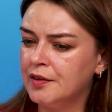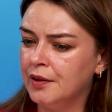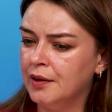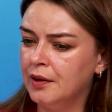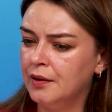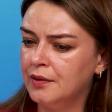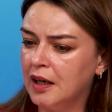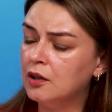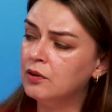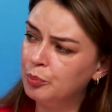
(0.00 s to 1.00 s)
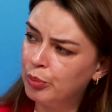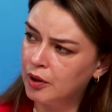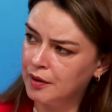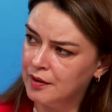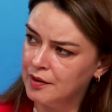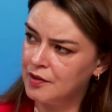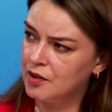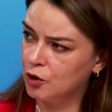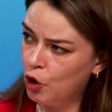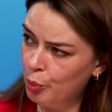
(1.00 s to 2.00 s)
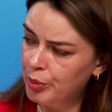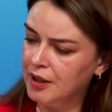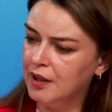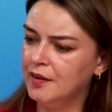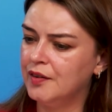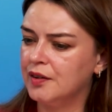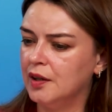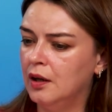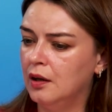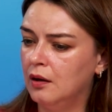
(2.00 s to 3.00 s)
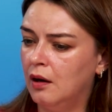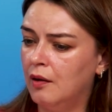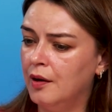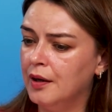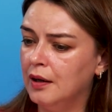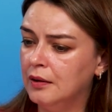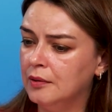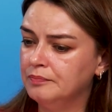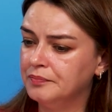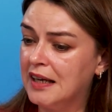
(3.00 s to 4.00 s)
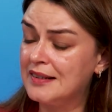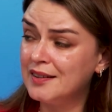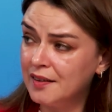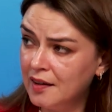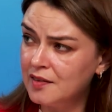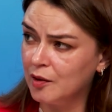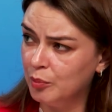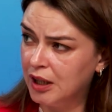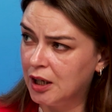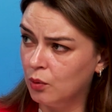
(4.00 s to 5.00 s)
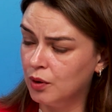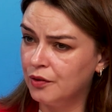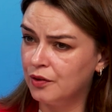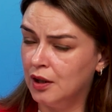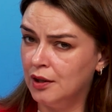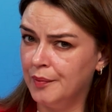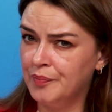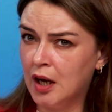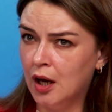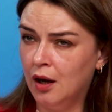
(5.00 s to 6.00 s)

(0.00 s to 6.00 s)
the relevant partners, the companies, uh, are um, hesitating because um,